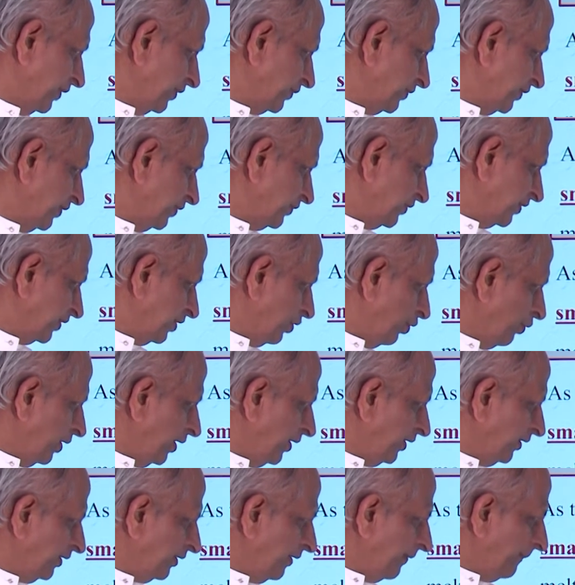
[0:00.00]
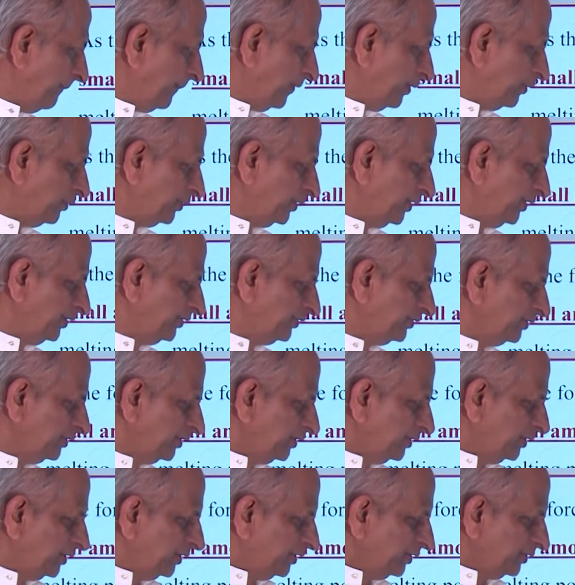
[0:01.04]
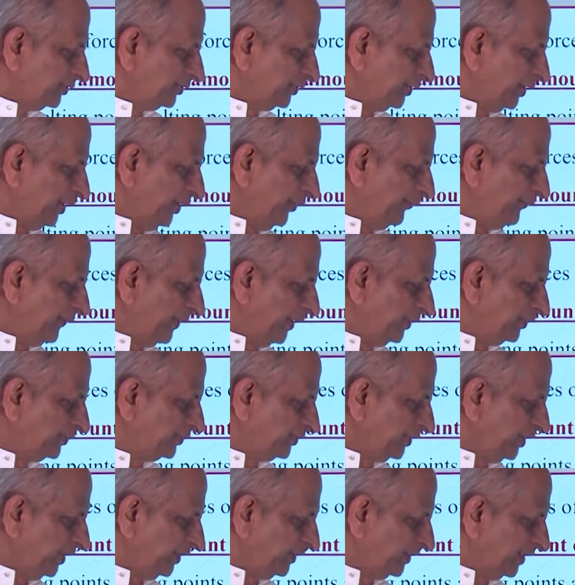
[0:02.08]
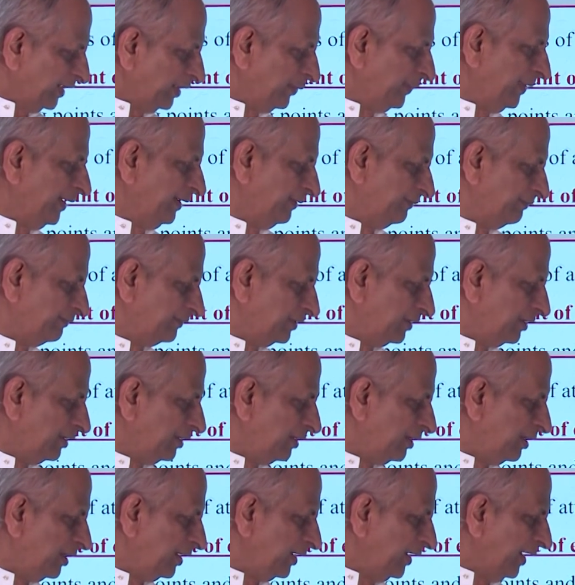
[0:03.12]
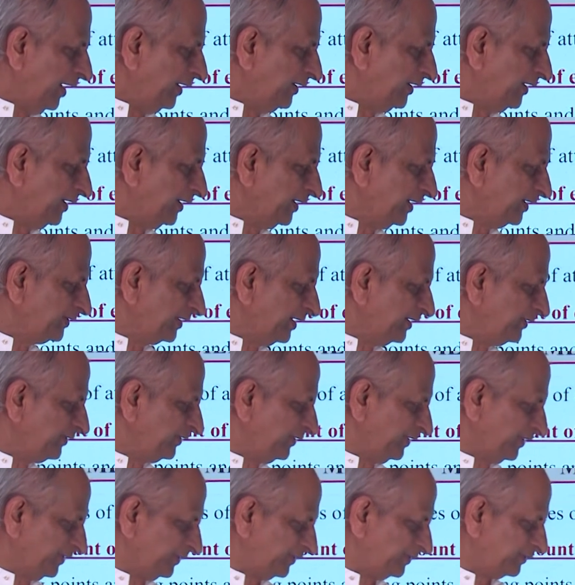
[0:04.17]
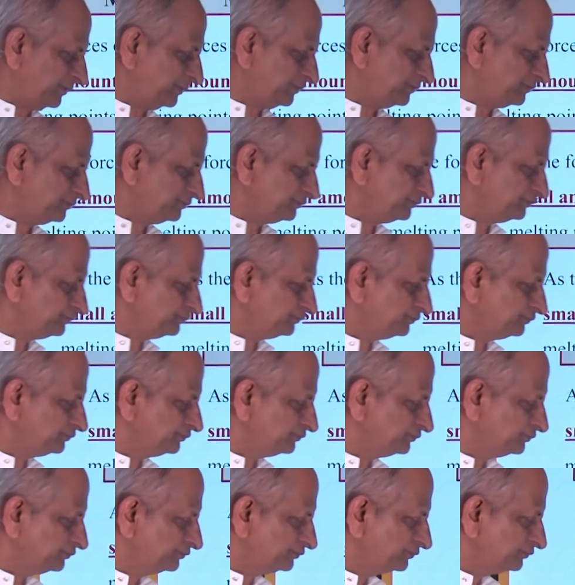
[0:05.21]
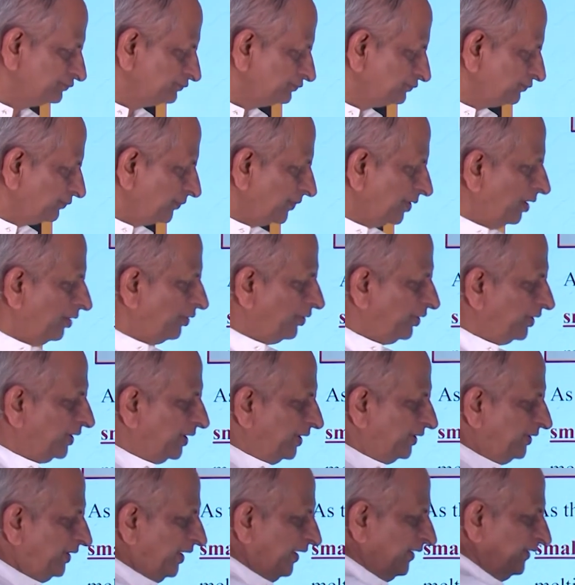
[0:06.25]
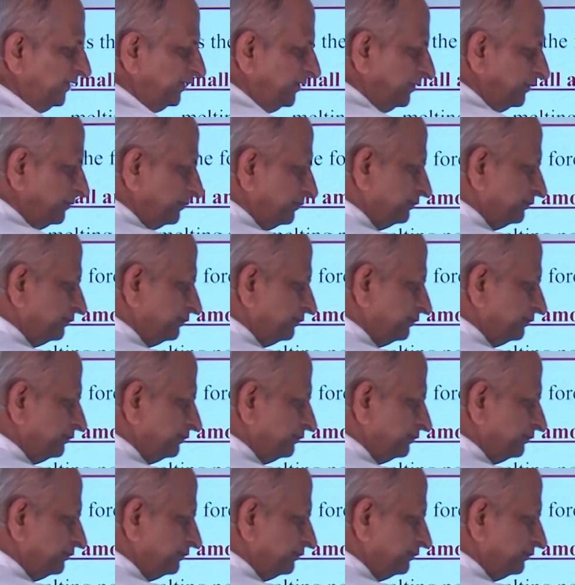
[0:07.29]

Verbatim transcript: which is a covalent compound, is 353 Kelvin or 80 degrees Celsius. How to get this?